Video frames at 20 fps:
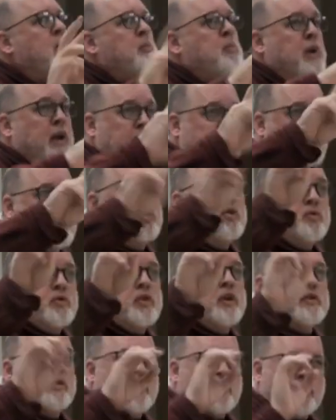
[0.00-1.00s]
but it has two
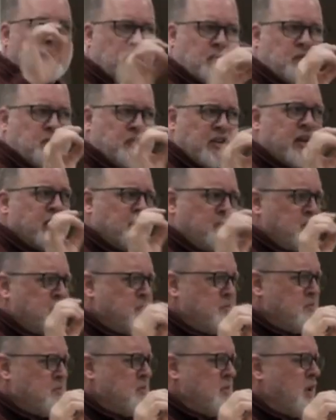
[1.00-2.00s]
senses. The second
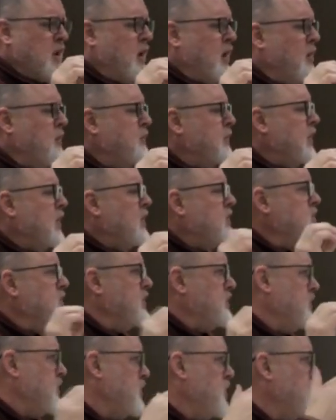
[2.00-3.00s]

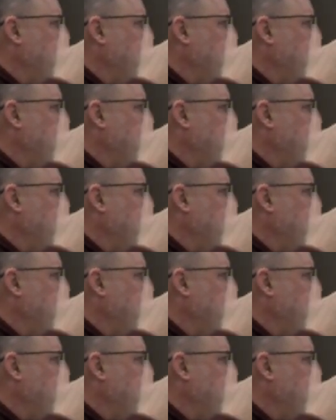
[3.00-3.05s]
sense is the